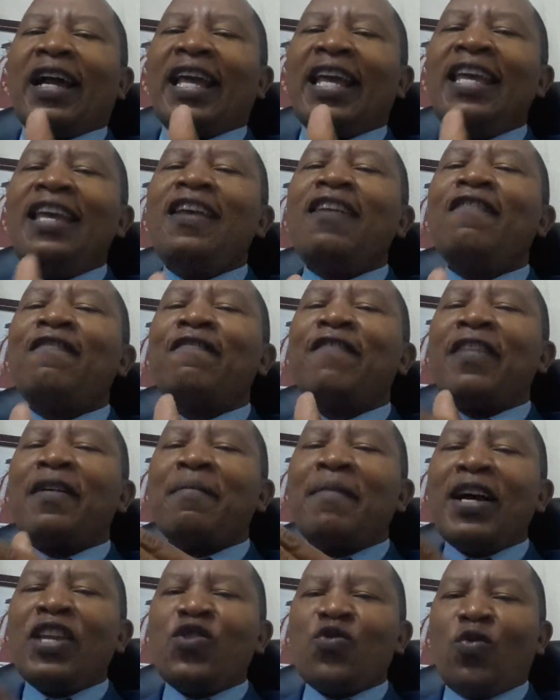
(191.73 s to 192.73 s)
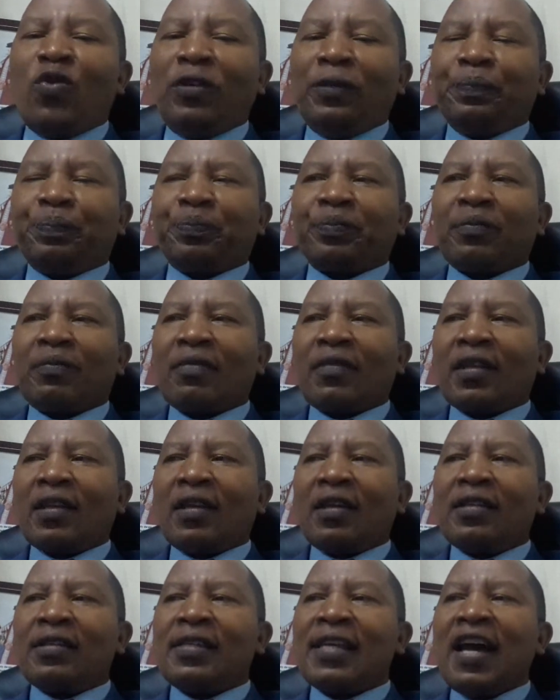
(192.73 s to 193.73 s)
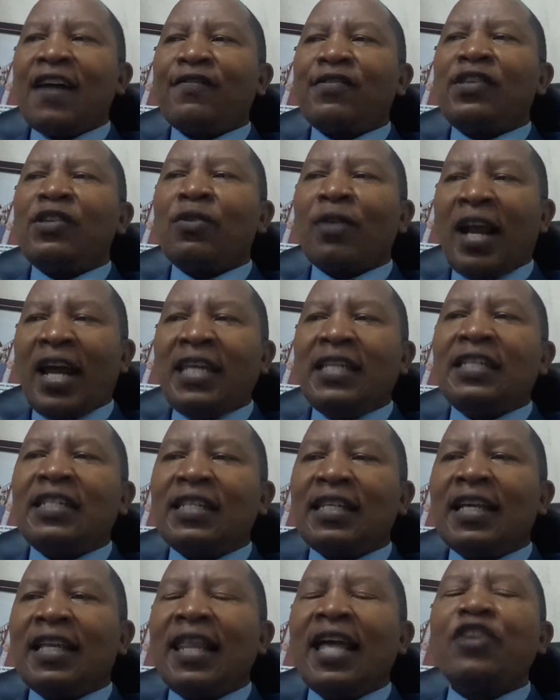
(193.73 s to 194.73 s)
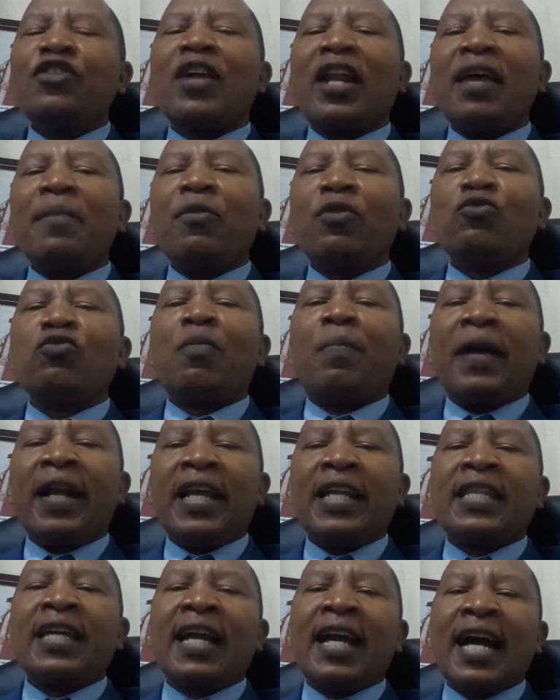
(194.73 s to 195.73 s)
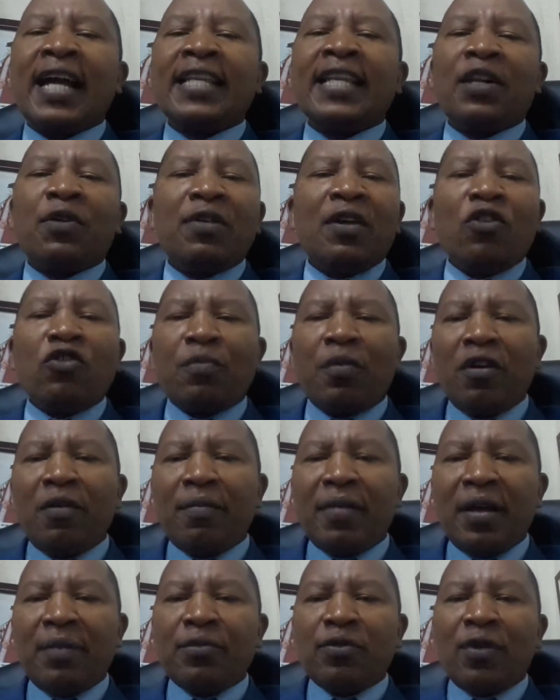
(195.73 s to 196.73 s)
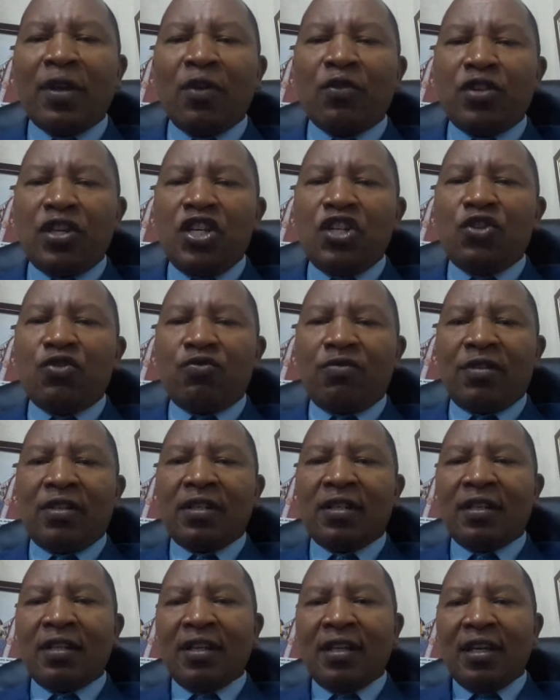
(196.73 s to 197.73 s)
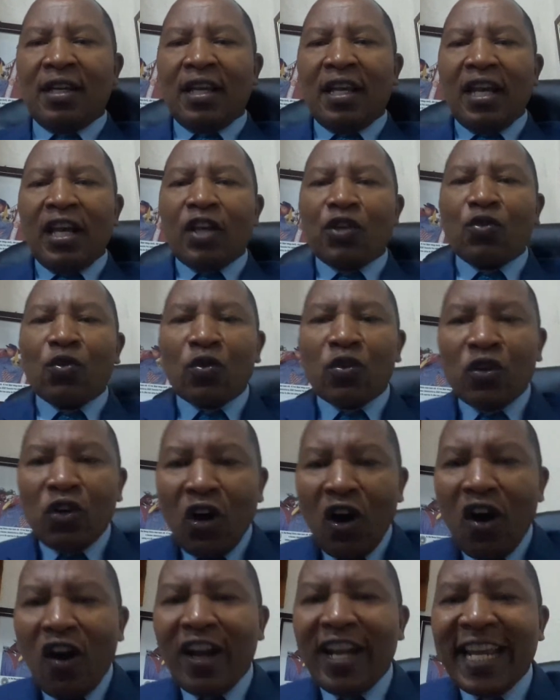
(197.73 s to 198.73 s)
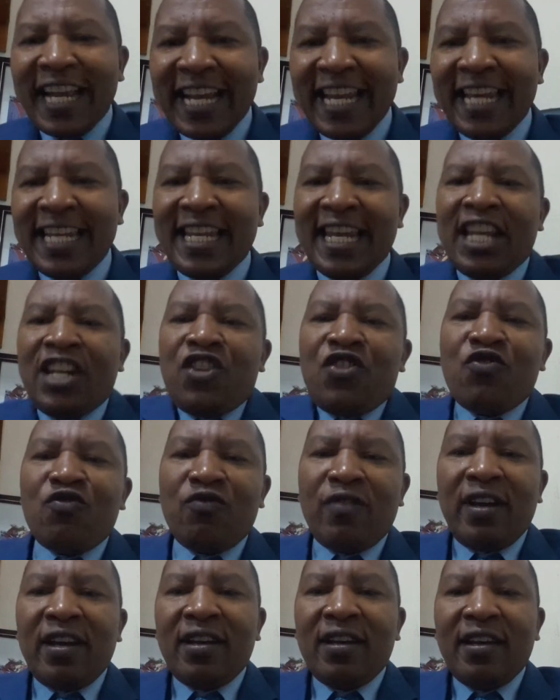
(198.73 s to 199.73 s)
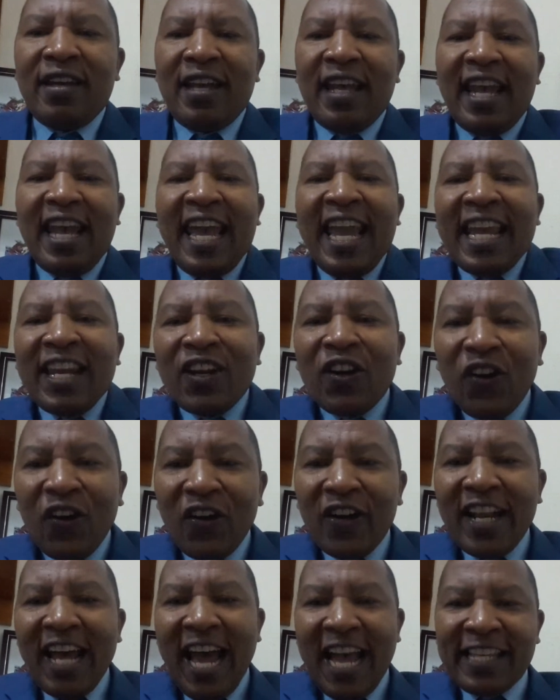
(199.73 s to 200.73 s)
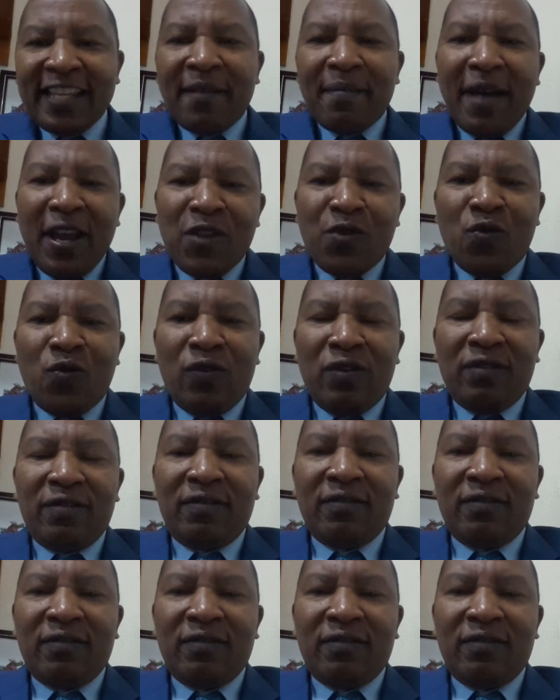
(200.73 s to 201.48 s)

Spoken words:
if the manual serves you right, then you're able to operate the gadget without problems, without issues. So God created you, and God has a manual.